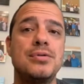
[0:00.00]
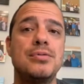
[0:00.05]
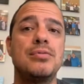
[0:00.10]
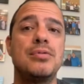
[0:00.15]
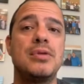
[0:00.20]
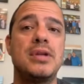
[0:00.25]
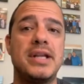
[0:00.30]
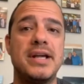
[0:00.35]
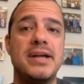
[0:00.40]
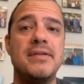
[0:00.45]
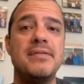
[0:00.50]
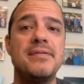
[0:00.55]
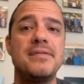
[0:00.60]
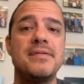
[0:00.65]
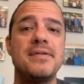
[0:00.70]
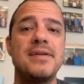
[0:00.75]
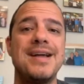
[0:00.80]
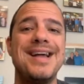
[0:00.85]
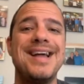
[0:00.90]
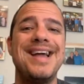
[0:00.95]
live,
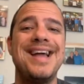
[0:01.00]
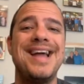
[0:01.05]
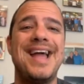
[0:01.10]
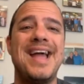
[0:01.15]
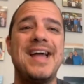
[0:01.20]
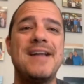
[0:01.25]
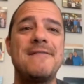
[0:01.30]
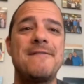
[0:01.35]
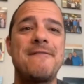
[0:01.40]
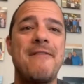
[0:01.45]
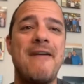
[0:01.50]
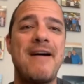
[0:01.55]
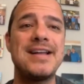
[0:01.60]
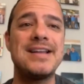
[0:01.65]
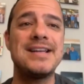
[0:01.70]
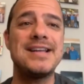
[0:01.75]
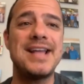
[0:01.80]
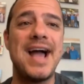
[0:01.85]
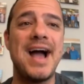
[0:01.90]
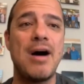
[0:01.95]
and
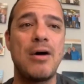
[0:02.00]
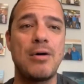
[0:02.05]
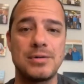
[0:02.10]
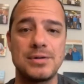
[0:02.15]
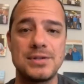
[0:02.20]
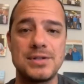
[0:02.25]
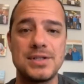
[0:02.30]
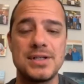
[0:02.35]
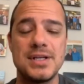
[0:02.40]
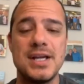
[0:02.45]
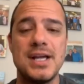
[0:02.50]
find out